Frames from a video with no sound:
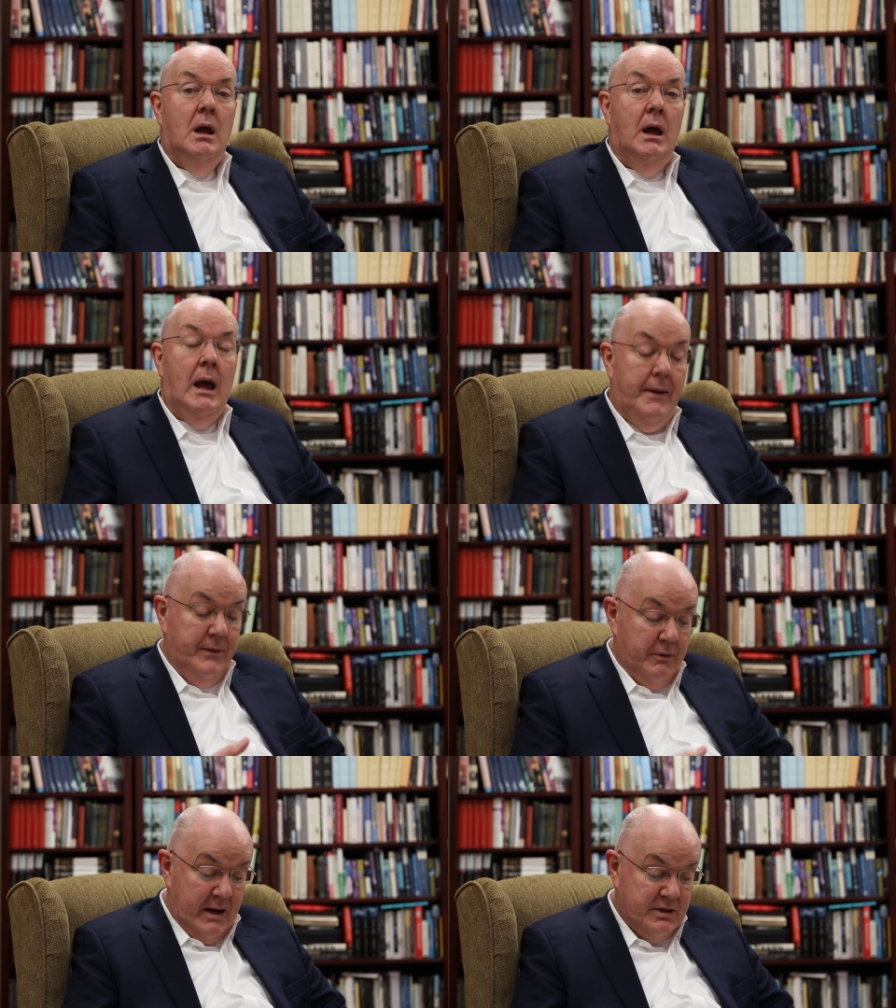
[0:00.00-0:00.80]
and
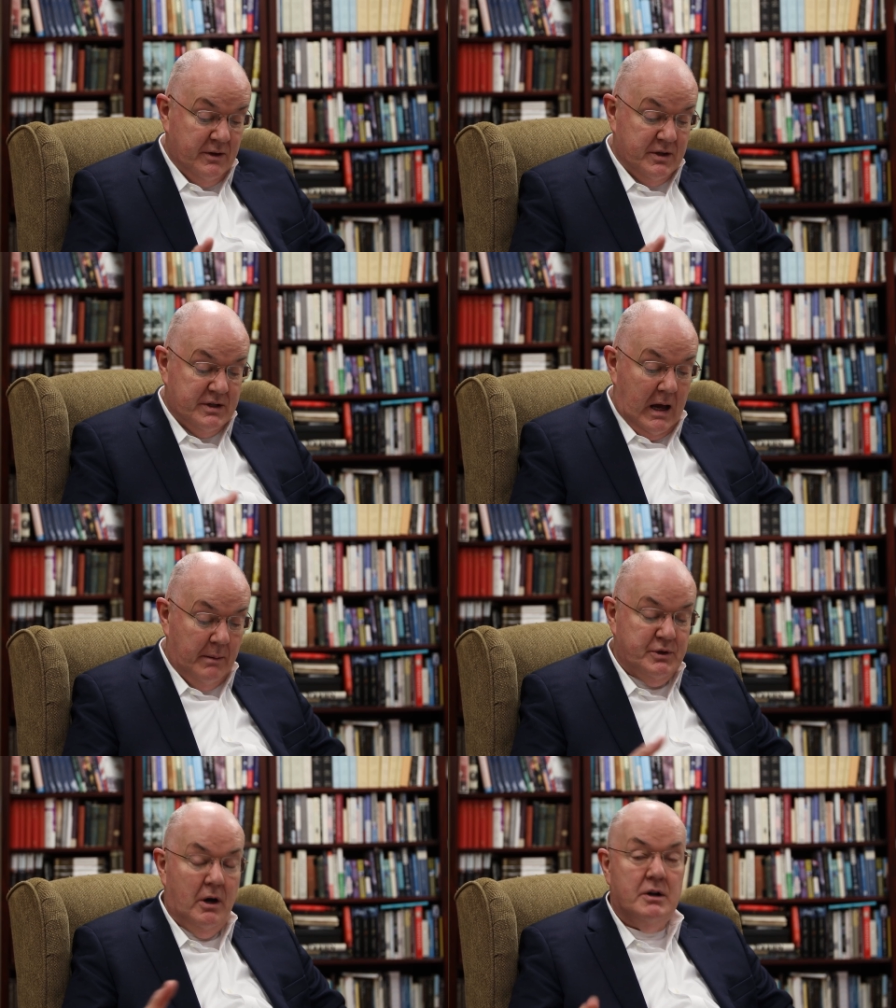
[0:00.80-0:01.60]
the rest of the
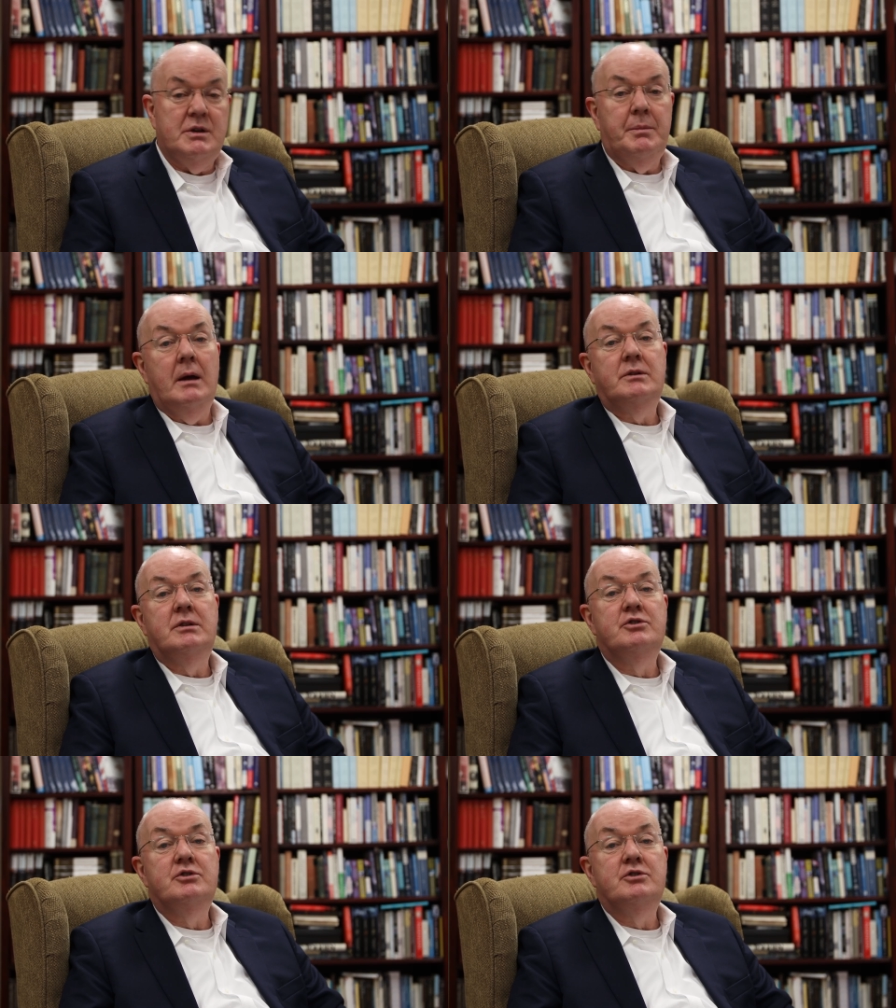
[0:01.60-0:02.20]
psalm talks about